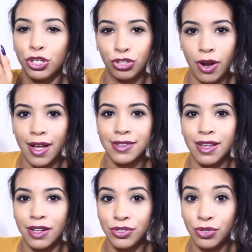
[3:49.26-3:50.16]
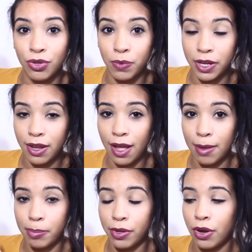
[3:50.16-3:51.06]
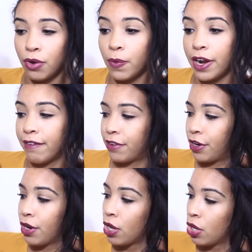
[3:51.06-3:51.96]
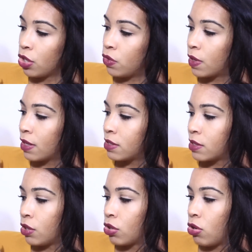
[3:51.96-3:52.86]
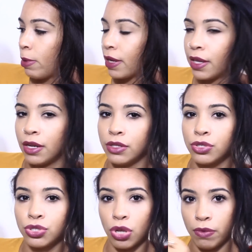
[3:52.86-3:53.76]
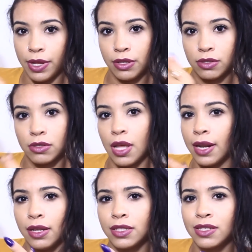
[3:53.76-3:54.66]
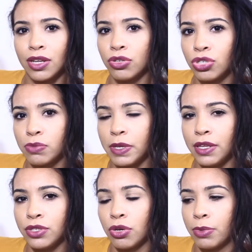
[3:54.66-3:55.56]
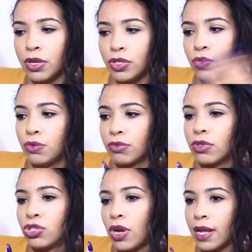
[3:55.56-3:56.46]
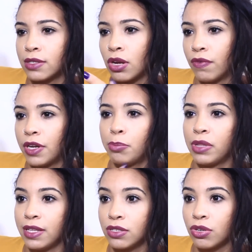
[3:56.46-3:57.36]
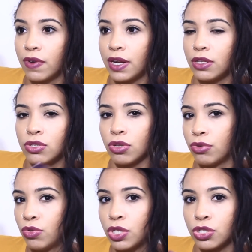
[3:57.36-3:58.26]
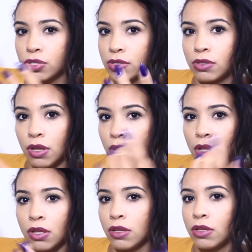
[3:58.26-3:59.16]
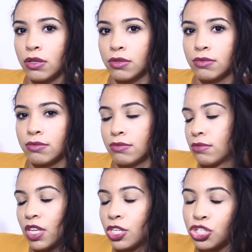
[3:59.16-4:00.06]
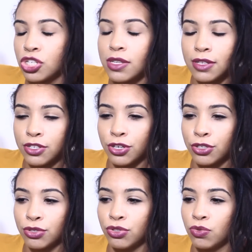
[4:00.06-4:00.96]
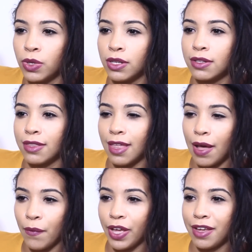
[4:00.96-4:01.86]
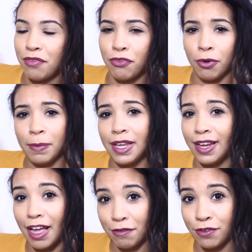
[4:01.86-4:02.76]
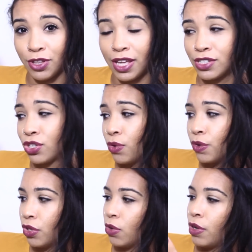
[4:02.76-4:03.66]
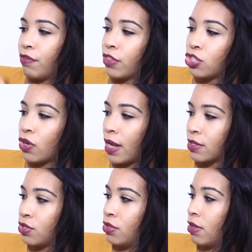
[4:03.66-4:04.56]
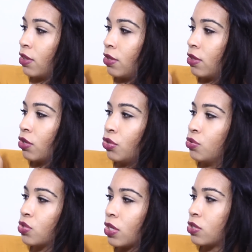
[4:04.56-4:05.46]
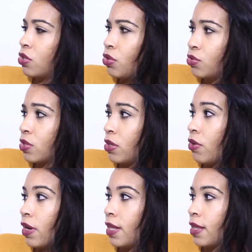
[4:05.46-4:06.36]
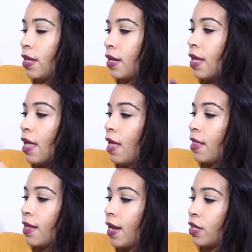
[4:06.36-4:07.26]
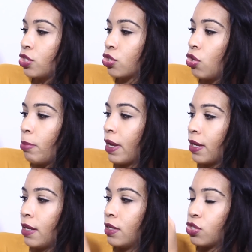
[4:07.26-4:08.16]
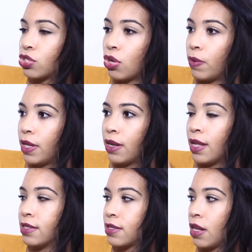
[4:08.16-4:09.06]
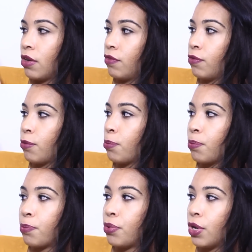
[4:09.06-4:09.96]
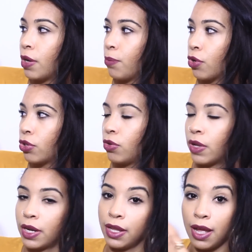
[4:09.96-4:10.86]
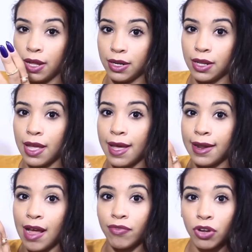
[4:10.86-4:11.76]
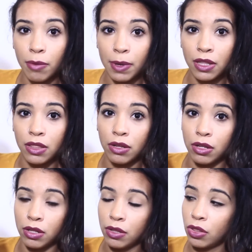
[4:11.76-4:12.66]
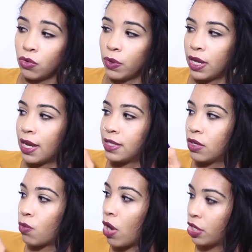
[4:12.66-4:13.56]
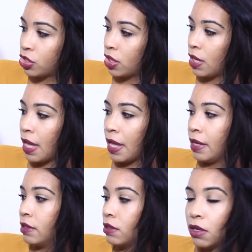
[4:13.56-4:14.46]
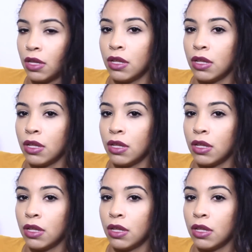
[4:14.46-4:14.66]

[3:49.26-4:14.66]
tracks onto the wig cap or whatever, you can still go back in and sew it, and it'll just be easier because the tracks are already placed already, so you could just, it's easier to do it that way for me, I feel like. So if the glue starts to loosen or anything, then I could just go back in and sew it instead of putting more glue on it. And after I made the wig, I did wash it and